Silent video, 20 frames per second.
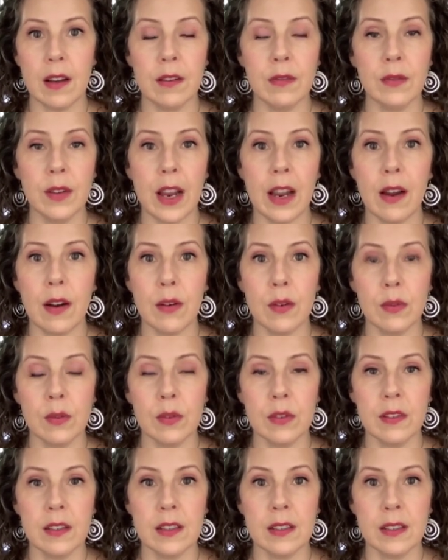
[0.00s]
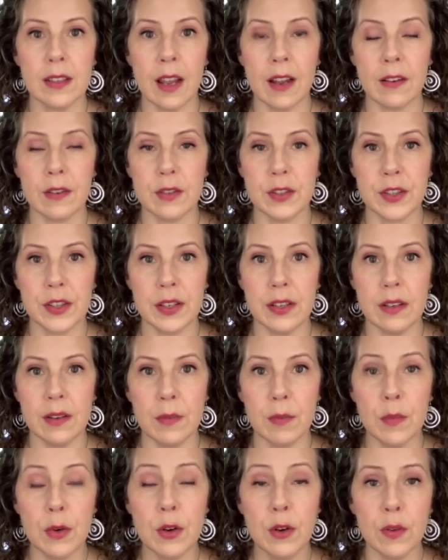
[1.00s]
how this energy
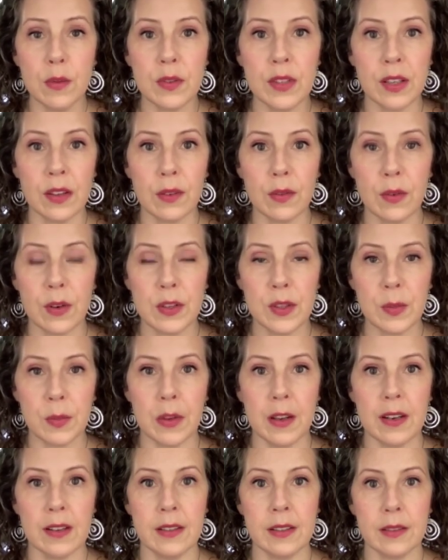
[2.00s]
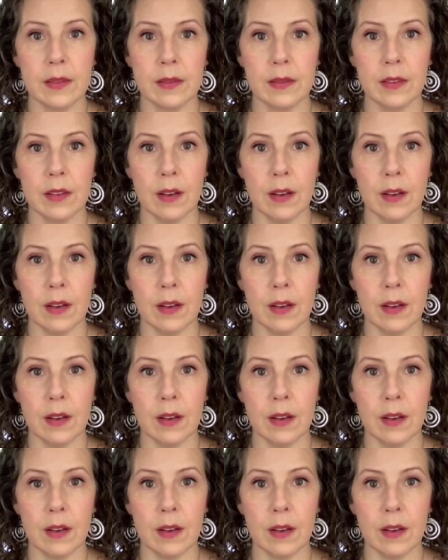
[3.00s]
moves in the first place.